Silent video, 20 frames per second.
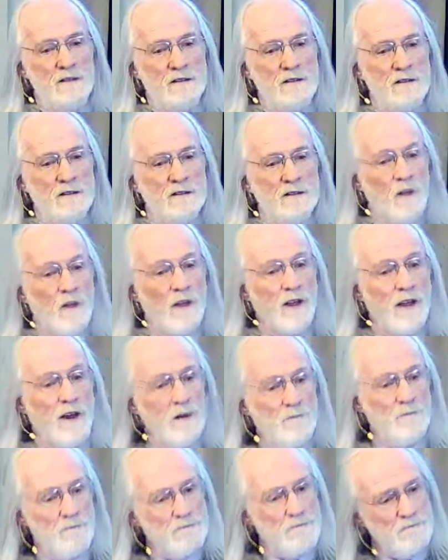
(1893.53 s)
for
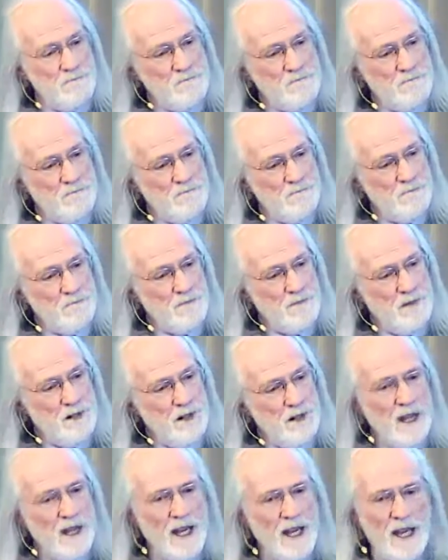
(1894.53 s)
them
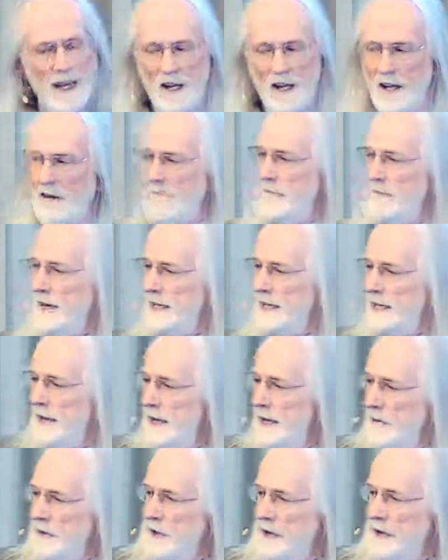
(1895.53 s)
and love my
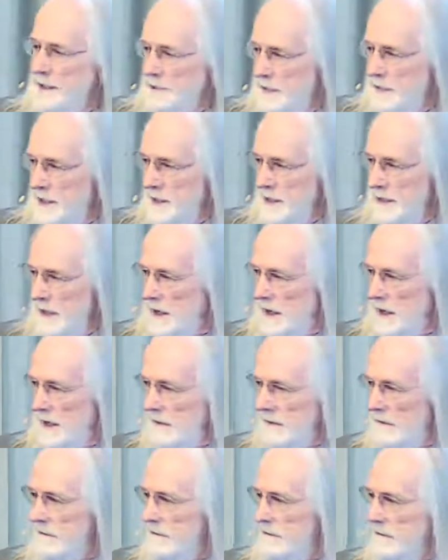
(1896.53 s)
neighbor as myself
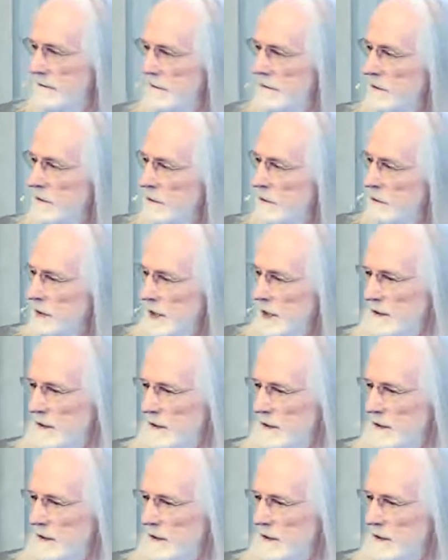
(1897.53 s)
for me.